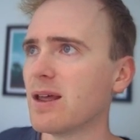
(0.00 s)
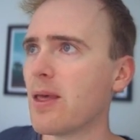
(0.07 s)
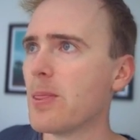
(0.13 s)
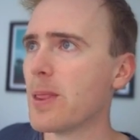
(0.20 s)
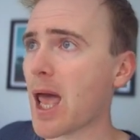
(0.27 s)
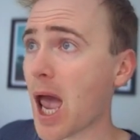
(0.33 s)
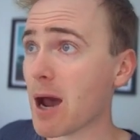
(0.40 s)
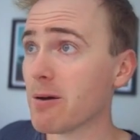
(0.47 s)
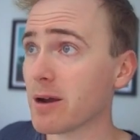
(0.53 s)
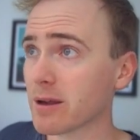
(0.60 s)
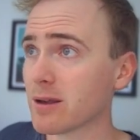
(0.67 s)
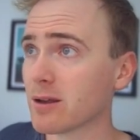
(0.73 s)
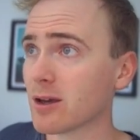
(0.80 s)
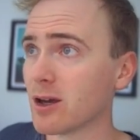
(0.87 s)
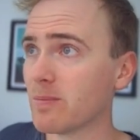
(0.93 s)
Now I
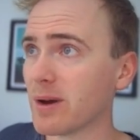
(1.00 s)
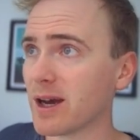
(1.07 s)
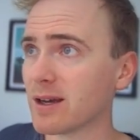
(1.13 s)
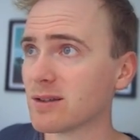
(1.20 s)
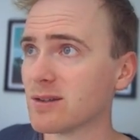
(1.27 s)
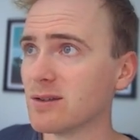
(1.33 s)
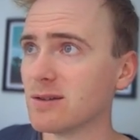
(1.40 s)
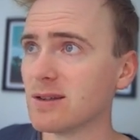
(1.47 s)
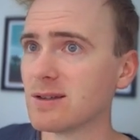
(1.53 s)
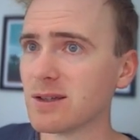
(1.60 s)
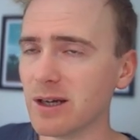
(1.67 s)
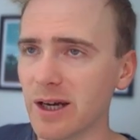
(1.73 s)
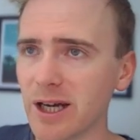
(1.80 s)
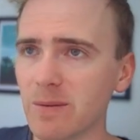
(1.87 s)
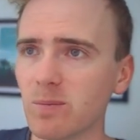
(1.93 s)
can go back to
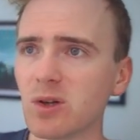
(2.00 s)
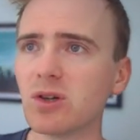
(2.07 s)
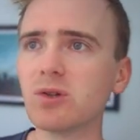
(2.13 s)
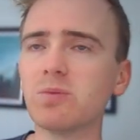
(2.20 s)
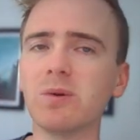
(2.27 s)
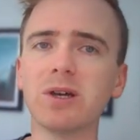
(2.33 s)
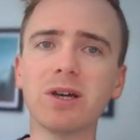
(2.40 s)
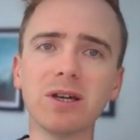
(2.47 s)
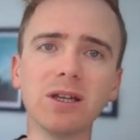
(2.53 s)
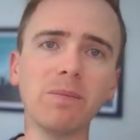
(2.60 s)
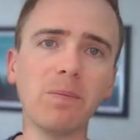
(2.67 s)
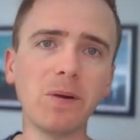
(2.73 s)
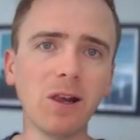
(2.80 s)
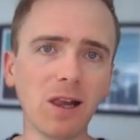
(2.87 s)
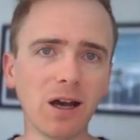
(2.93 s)
design because we're going
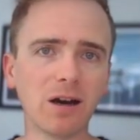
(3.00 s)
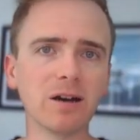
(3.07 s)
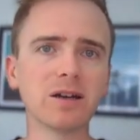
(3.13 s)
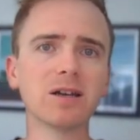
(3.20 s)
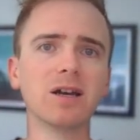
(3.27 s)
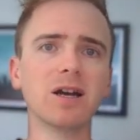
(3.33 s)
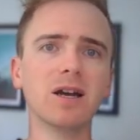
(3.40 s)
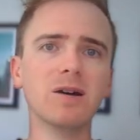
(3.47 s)
to plug